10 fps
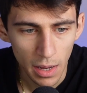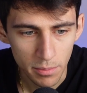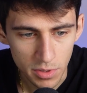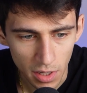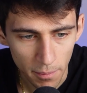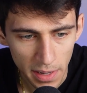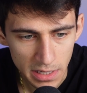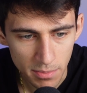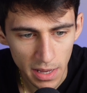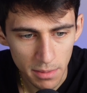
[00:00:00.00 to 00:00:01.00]
I'm just gonna
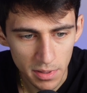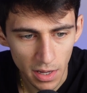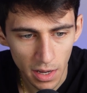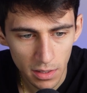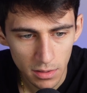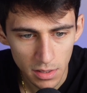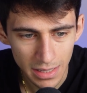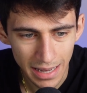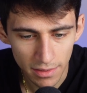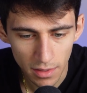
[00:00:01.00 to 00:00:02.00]
paste my API key
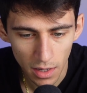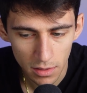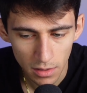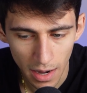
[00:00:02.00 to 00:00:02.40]
in there,